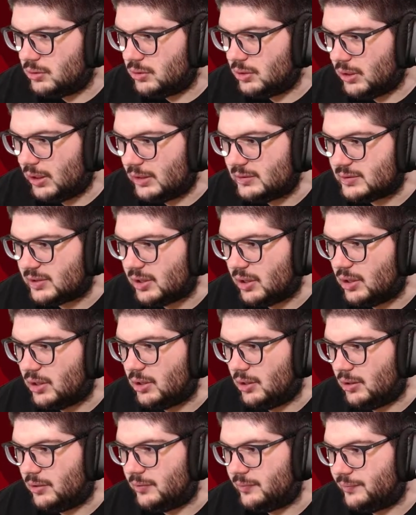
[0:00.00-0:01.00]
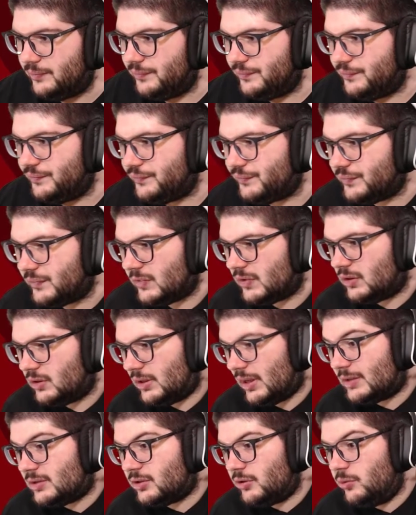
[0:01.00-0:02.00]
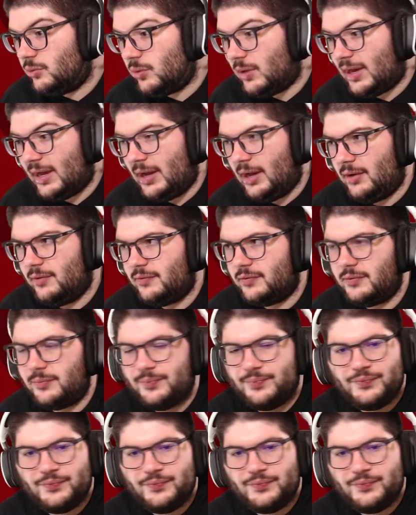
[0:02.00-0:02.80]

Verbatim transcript: and Zaha. That's who you would have.